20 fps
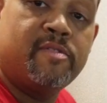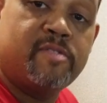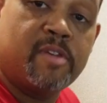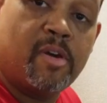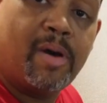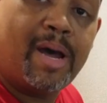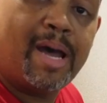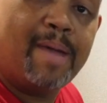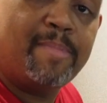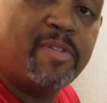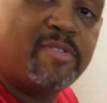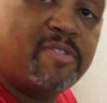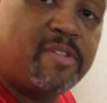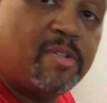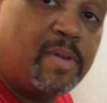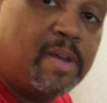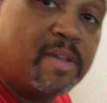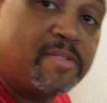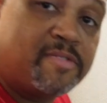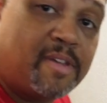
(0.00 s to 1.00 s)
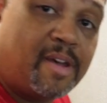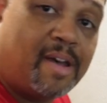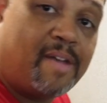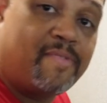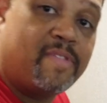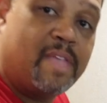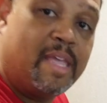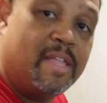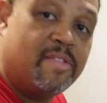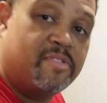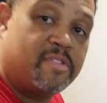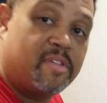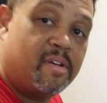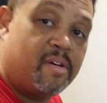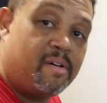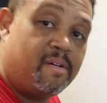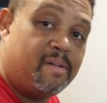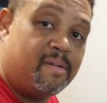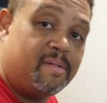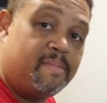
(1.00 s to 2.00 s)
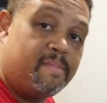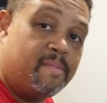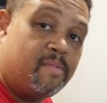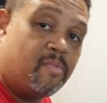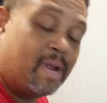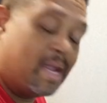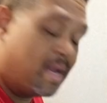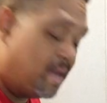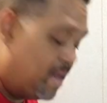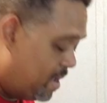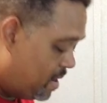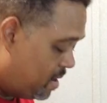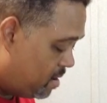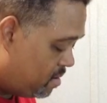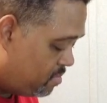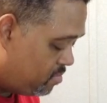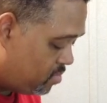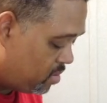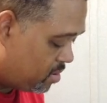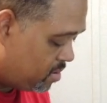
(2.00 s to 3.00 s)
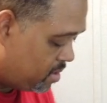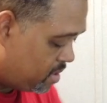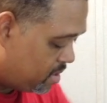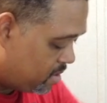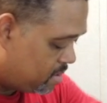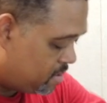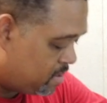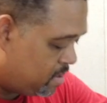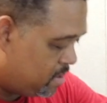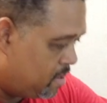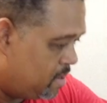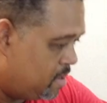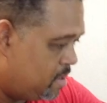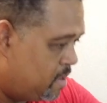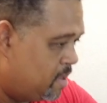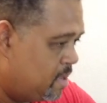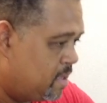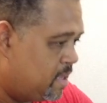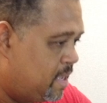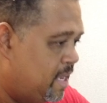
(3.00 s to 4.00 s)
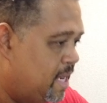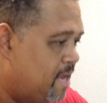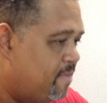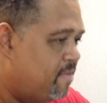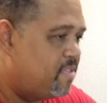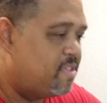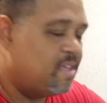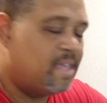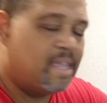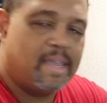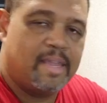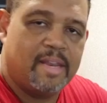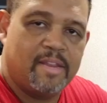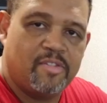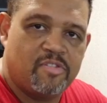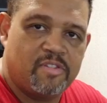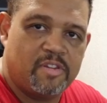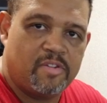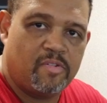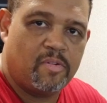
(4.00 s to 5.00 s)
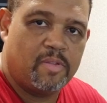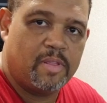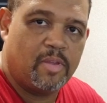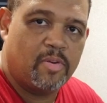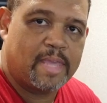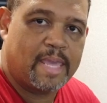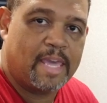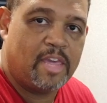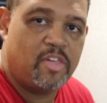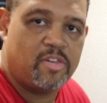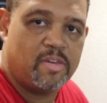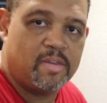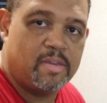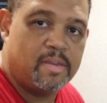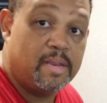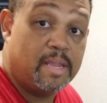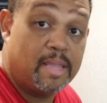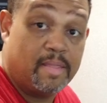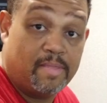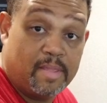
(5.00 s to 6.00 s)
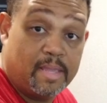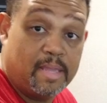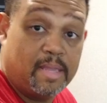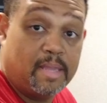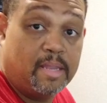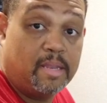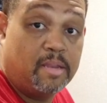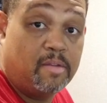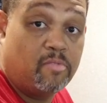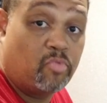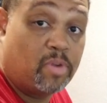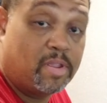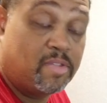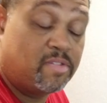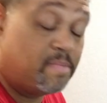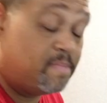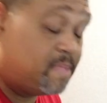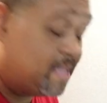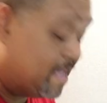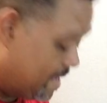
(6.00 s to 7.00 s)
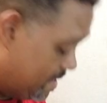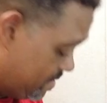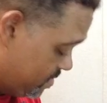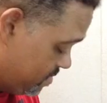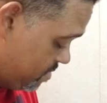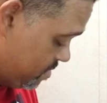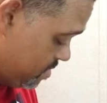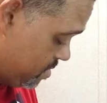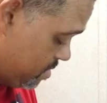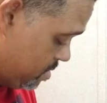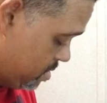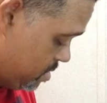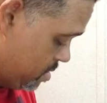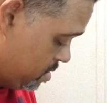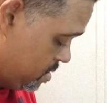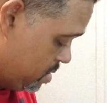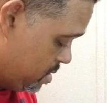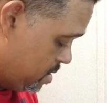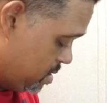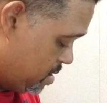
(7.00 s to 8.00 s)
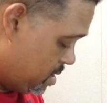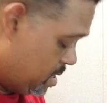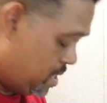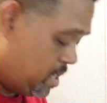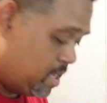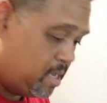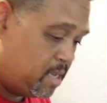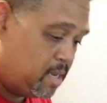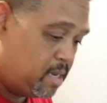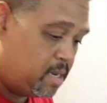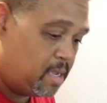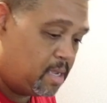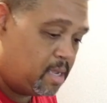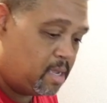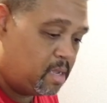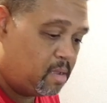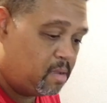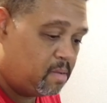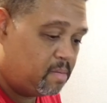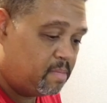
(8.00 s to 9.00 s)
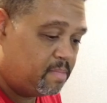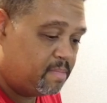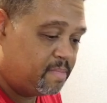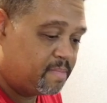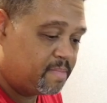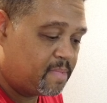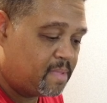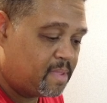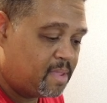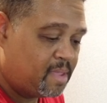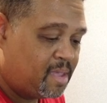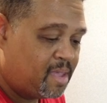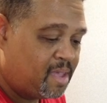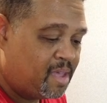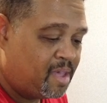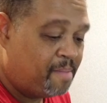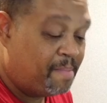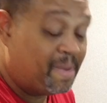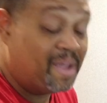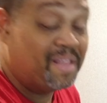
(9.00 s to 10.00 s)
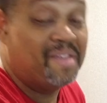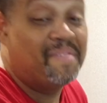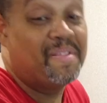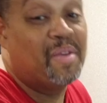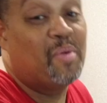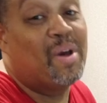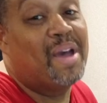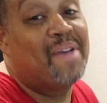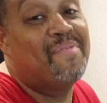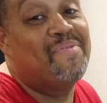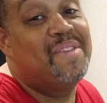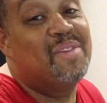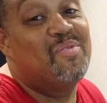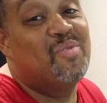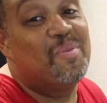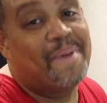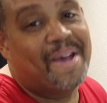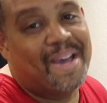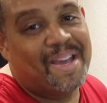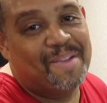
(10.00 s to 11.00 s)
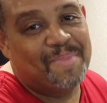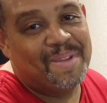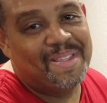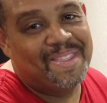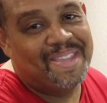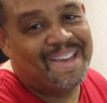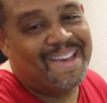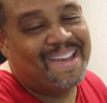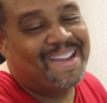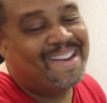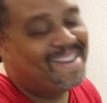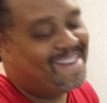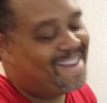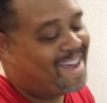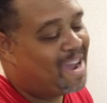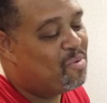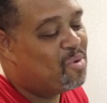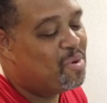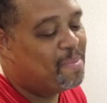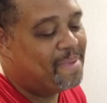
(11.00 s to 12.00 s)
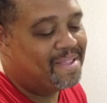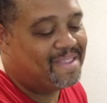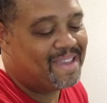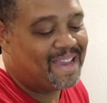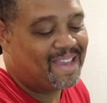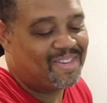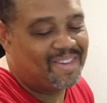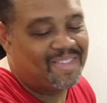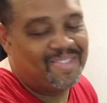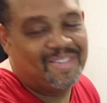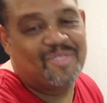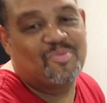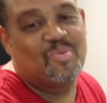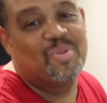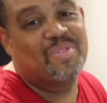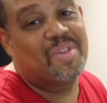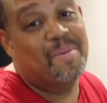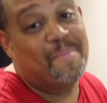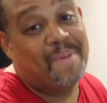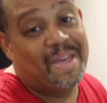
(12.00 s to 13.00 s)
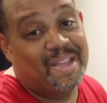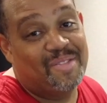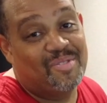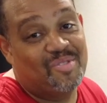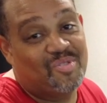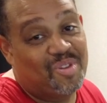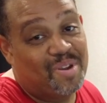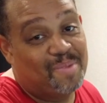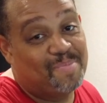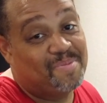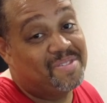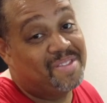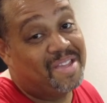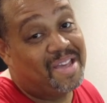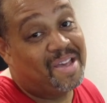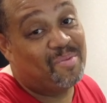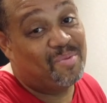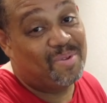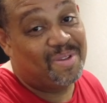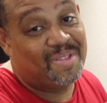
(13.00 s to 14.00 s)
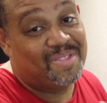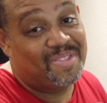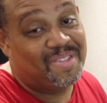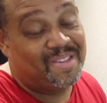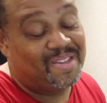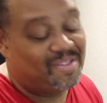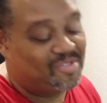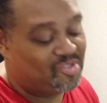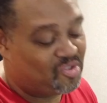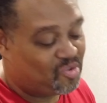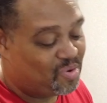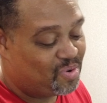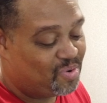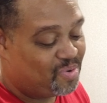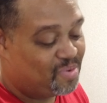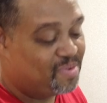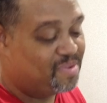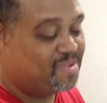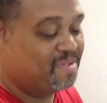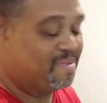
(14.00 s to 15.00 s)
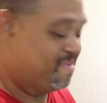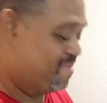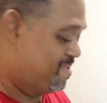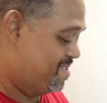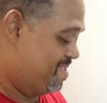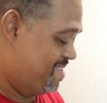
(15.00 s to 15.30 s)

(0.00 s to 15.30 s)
So I'm just doing a soft install right now. We're gonna get everything in this general location and then run some tests. And my lovely wife did remind me that I will be attaching this with command strips, not with screws.